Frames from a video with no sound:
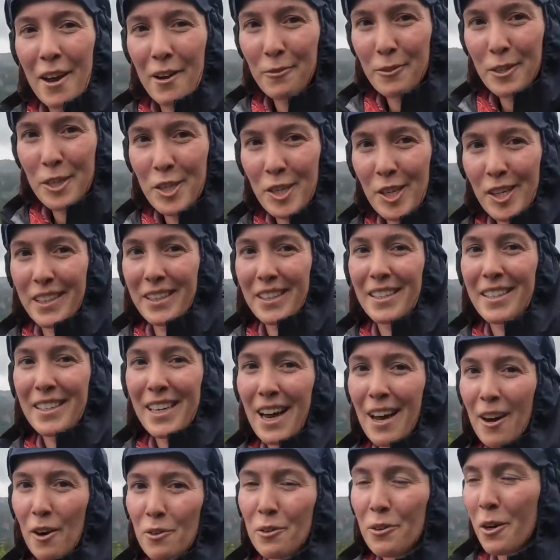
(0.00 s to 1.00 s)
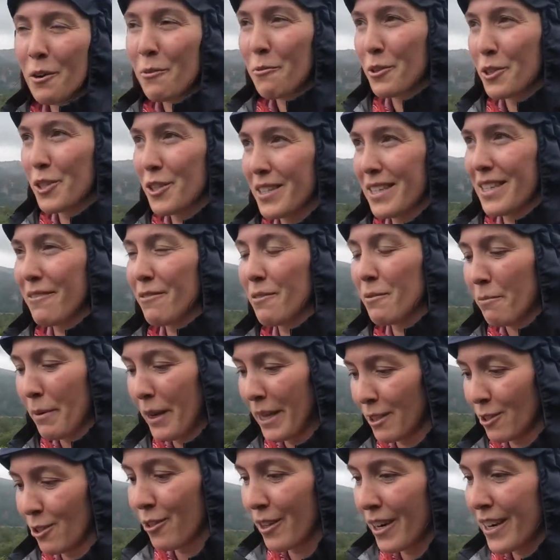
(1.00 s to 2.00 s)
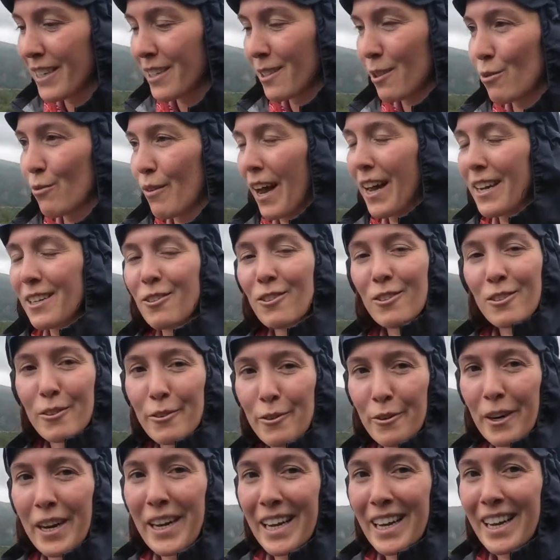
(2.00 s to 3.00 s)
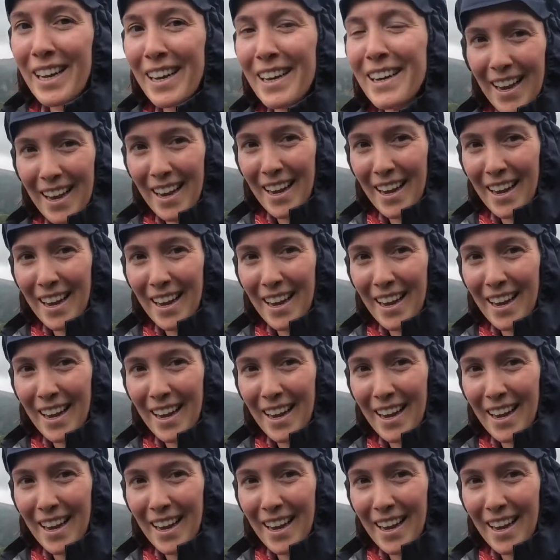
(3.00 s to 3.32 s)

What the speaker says: reaching the town, which is even better. It's right on trail.